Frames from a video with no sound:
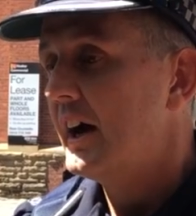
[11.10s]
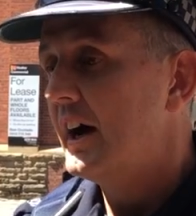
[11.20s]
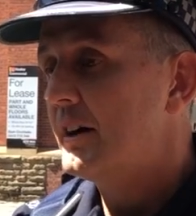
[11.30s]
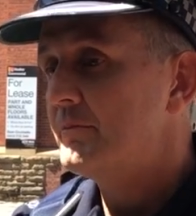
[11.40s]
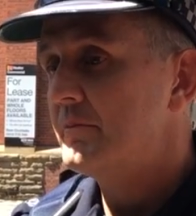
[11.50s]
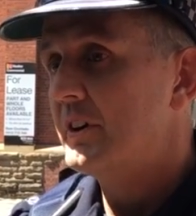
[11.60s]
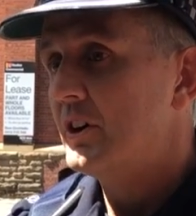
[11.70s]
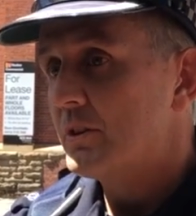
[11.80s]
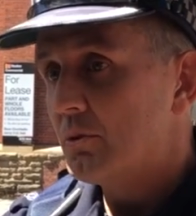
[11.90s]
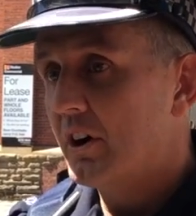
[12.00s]

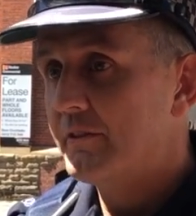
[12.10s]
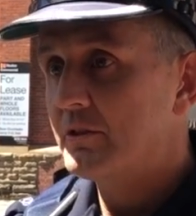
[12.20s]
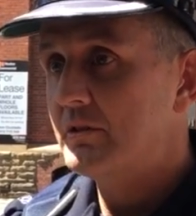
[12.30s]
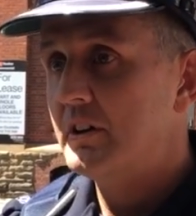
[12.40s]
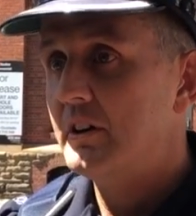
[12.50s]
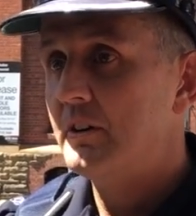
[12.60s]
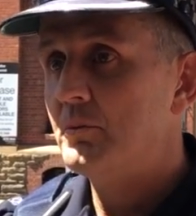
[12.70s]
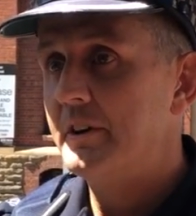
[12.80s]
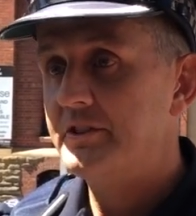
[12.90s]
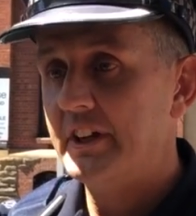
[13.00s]
On arrival,
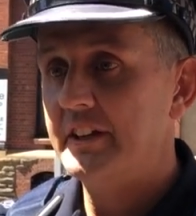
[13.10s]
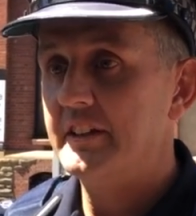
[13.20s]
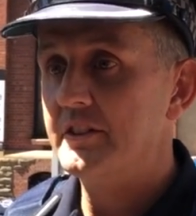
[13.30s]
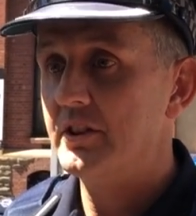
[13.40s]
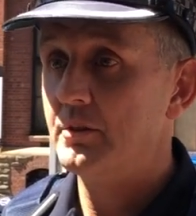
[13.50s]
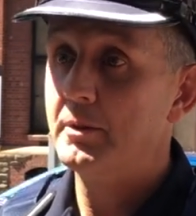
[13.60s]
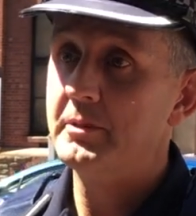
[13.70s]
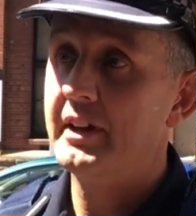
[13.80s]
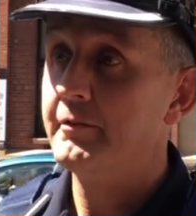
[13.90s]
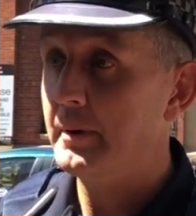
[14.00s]
we've seen that two
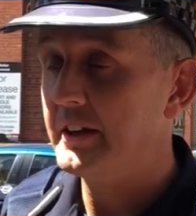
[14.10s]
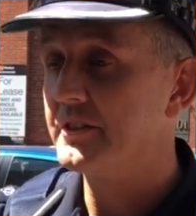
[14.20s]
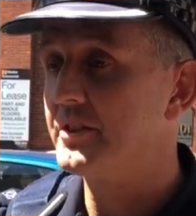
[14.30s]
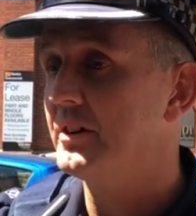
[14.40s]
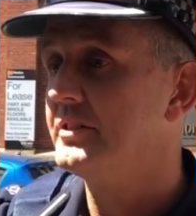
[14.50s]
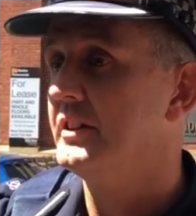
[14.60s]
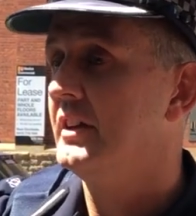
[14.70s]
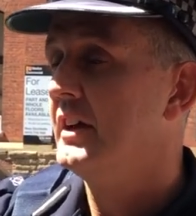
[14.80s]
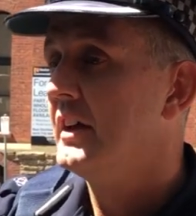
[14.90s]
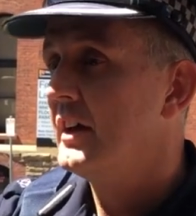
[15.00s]
women have been assaulted.
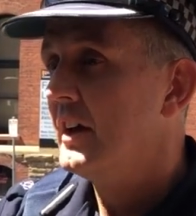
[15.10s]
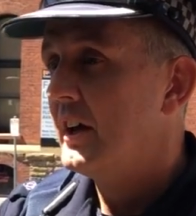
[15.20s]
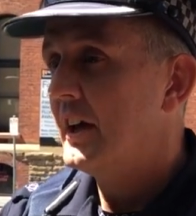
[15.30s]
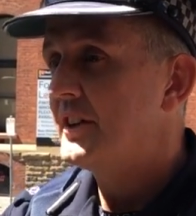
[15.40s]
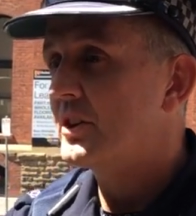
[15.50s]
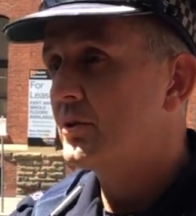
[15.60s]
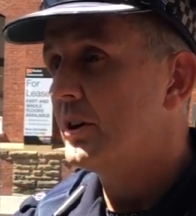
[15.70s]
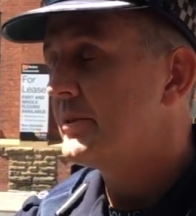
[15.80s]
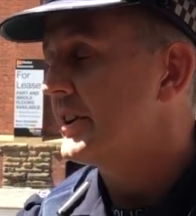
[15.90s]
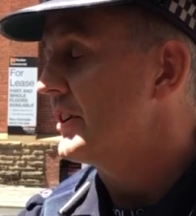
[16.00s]
It's a
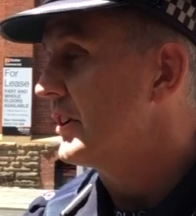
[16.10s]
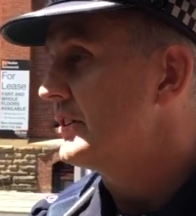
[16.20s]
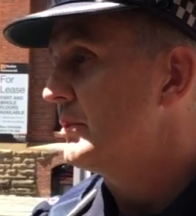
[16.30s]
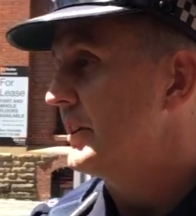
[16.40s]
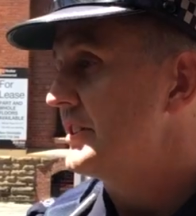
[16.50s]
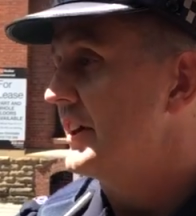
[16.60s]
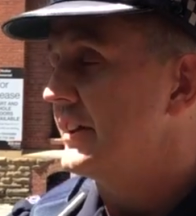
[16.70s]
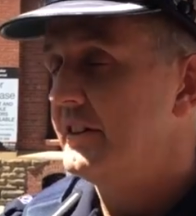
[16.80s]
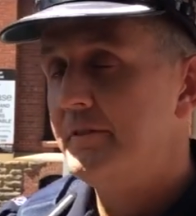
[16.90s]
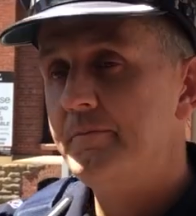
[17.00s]
group that are known to each
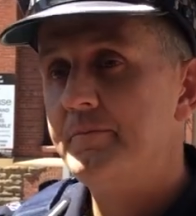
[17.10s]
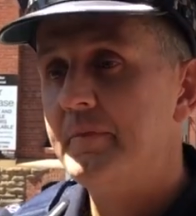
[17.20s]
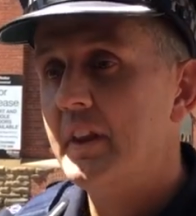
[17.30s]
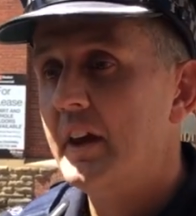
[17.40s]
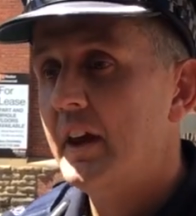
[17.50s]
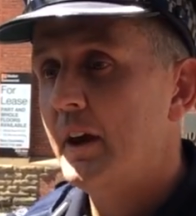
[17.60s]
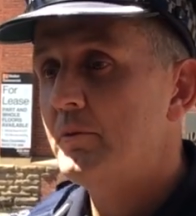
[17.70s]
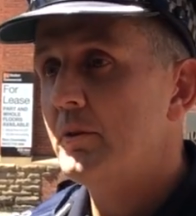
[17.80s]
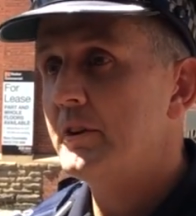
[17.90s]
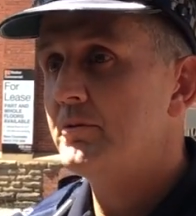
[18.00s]
other. And
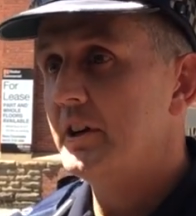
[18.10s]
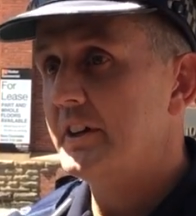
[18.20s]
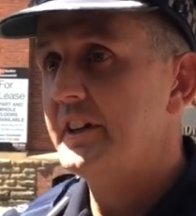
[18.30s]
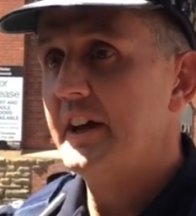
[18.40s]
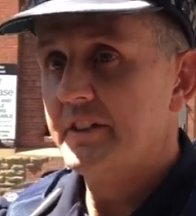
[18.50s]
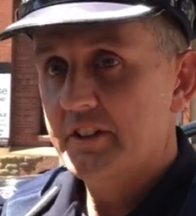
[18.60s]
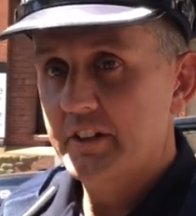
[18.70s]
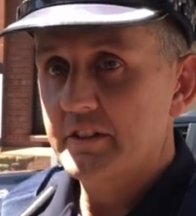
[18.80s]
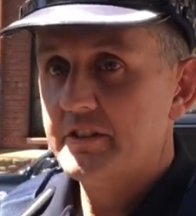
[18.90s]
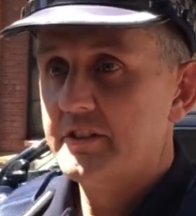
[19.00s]
what we've worked out
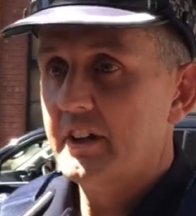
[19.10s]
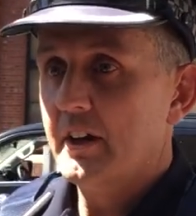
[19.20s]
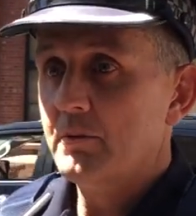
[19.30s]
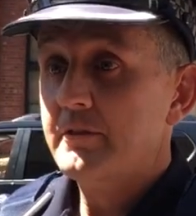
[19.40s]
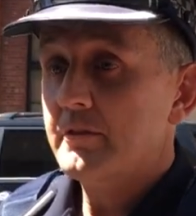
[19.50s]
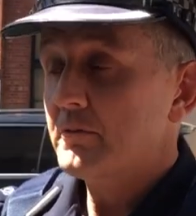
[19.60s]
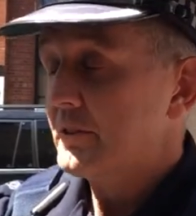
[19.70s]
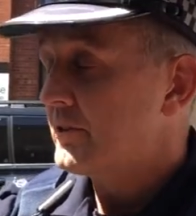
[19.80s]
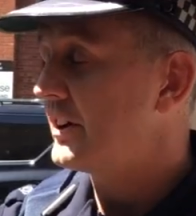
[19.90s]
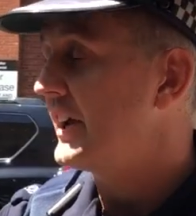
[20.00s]
since,
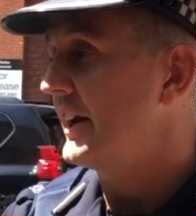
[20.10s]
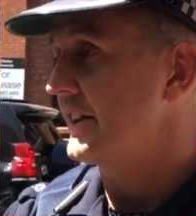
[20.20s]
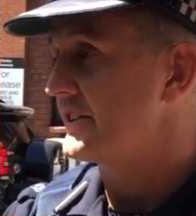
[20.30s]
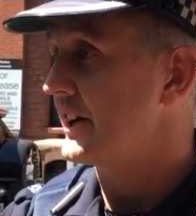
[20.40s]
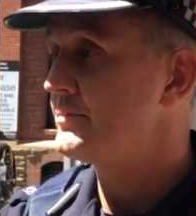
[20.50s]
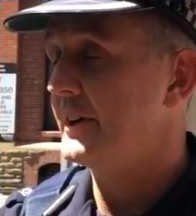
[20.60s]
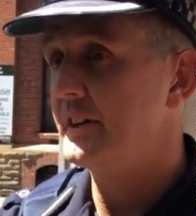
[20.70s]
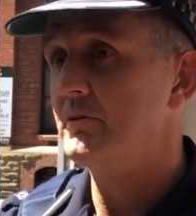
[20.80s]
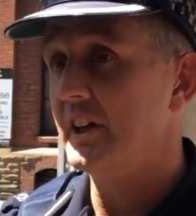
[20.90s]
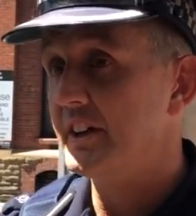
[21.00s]
we've located a suspect
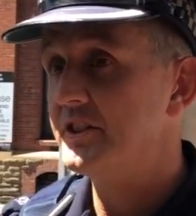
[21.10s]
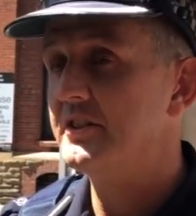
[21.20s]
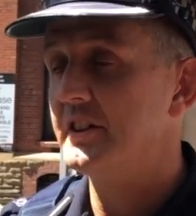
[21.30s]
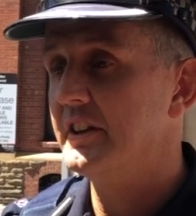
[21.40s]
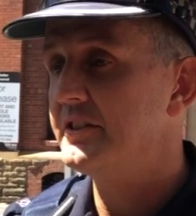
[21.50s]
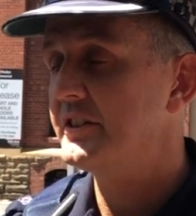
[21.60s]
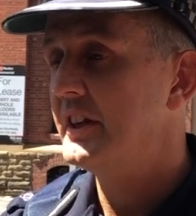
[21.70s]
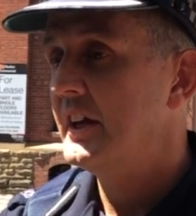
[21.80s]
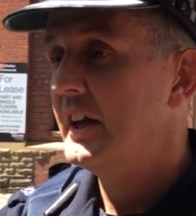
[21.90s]
in relation to this.